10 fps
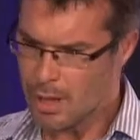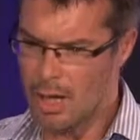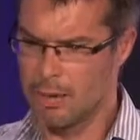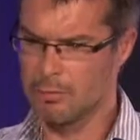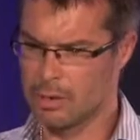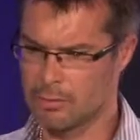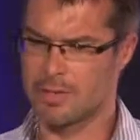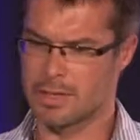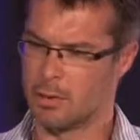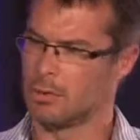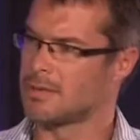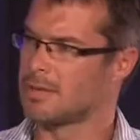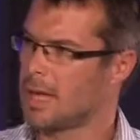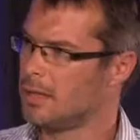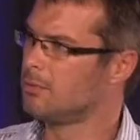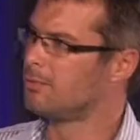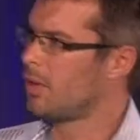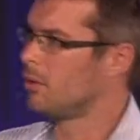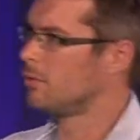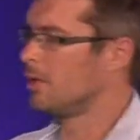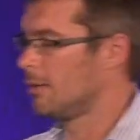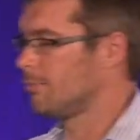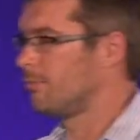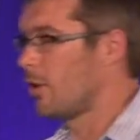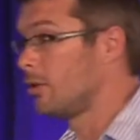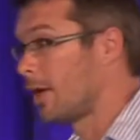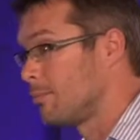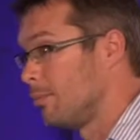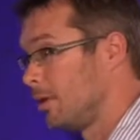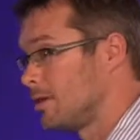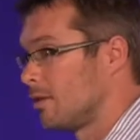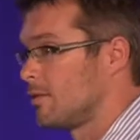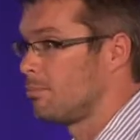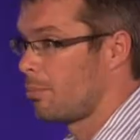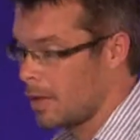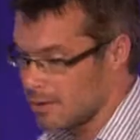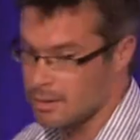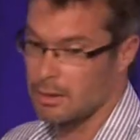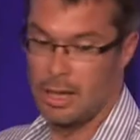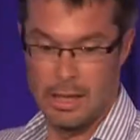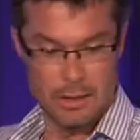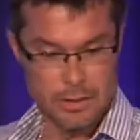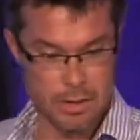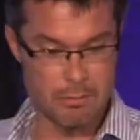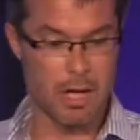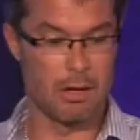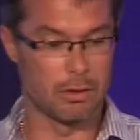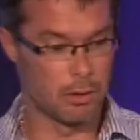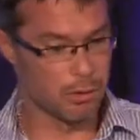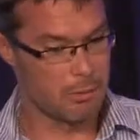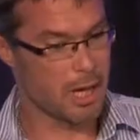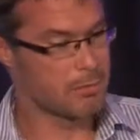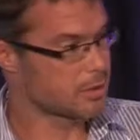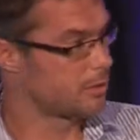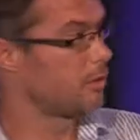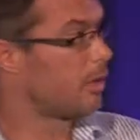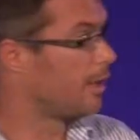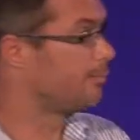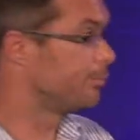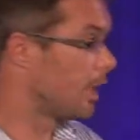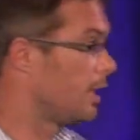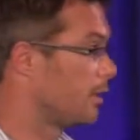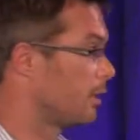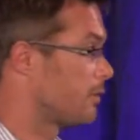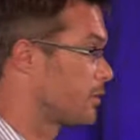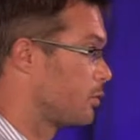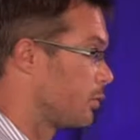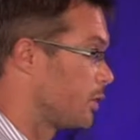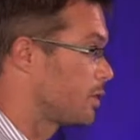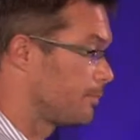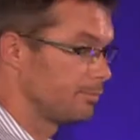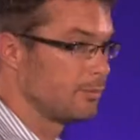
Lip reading: And obviously all the standard phone capabilities, those browser, Gmail, Google Maps, and 8 gig of storage.